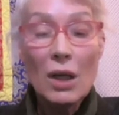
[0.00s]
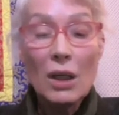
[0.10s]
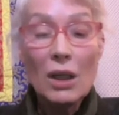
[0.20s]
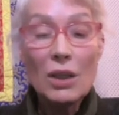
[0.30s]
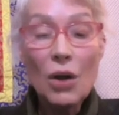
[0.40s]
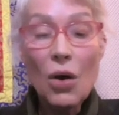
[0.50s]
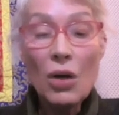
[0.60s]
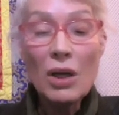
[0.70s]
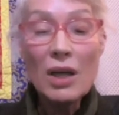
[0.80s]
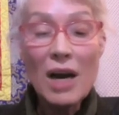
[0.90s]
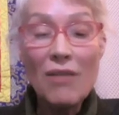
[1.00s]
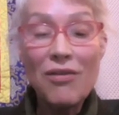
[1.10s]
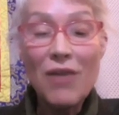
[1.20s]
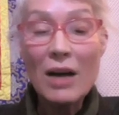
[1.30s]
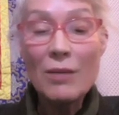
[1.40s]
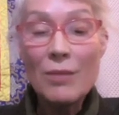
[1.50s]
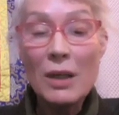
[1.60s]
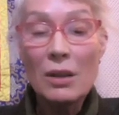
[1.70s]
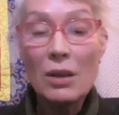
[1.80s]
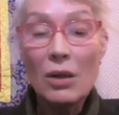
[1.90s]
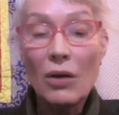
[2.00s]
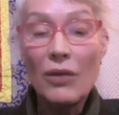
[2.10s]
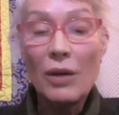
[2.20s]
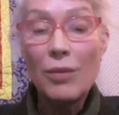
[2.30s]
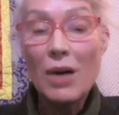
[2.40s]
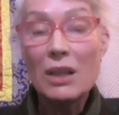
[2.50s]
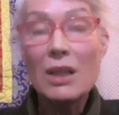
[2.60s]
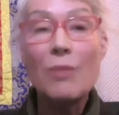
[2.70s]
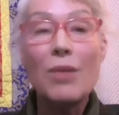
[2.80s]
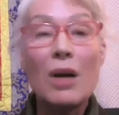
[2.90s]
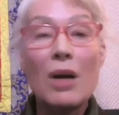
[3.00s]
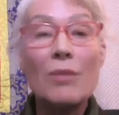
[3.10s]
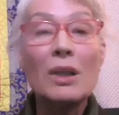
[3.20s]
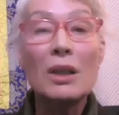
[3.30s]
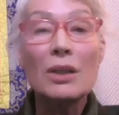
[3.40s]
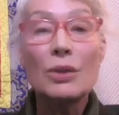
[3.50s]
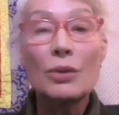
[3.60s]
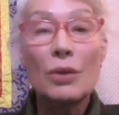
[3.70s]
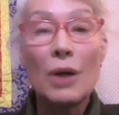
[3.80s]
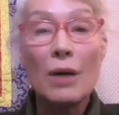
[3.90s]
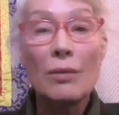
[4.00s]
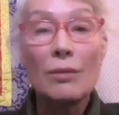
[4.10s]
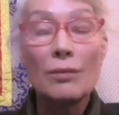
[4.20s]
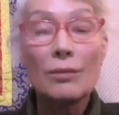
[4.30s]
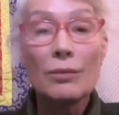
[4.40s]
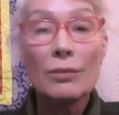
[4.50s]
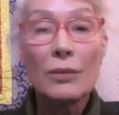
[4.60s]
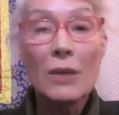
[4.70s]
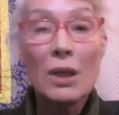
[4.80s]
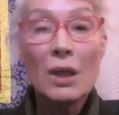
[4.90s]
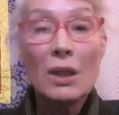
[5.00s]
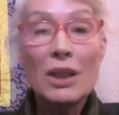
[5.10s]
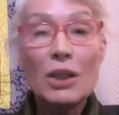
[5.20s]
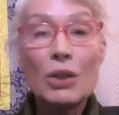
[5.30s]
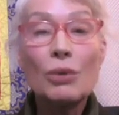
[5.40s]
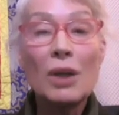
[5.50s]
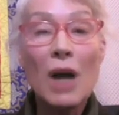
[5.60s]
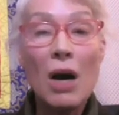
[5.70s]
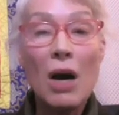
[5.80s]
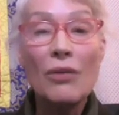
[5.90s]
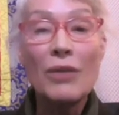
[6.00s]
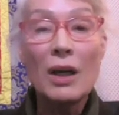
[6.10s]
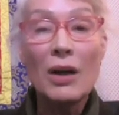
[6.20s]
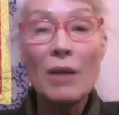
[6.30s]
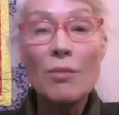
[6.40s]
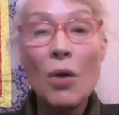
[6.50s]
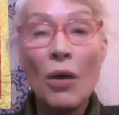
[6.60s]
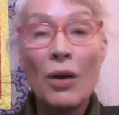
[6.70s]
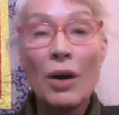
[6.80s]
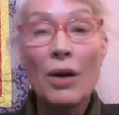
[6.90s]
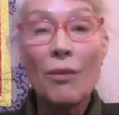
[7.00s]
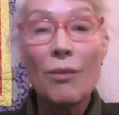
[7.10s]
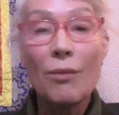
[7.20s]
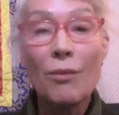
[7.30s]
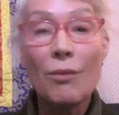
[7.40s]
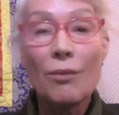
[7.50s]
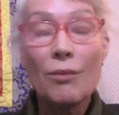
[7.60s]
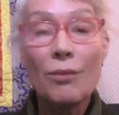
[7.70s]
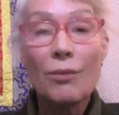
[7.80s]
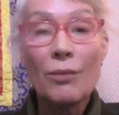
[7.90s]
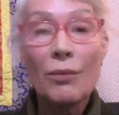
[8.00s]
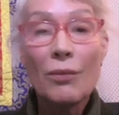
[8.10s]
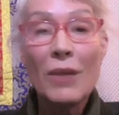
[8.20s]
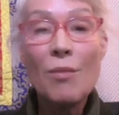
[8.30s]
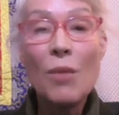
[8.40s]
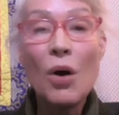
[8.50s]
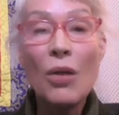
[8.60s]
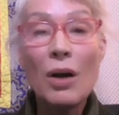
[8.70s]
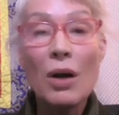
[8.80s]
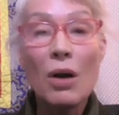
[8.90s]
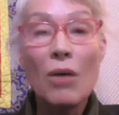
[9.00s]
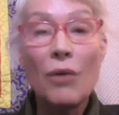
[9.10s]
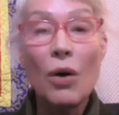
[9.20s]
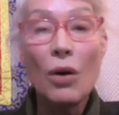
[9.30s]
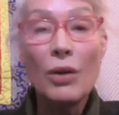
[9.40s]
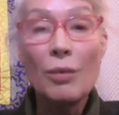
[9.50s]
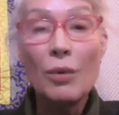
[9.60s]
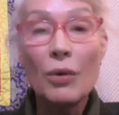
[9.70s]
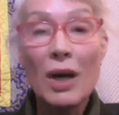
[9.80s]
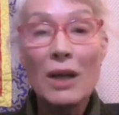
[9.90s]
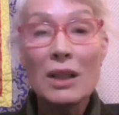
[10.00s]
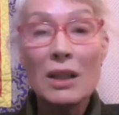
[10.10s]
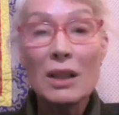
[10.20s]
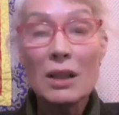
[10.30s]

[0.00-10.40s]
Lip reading: is only a fragment of the Prajnaparamita Sutra, the Sutra of the Great Mother, the mother of all the Buddhas.